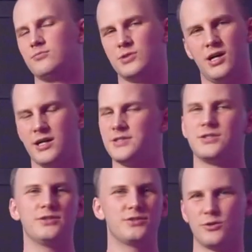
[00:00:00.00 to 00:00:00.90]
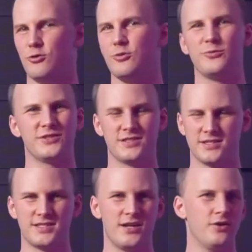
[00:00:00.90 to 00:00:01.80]
concerts, corporates,
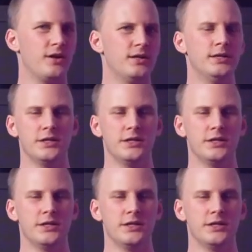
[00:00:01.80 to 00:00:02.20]
etc.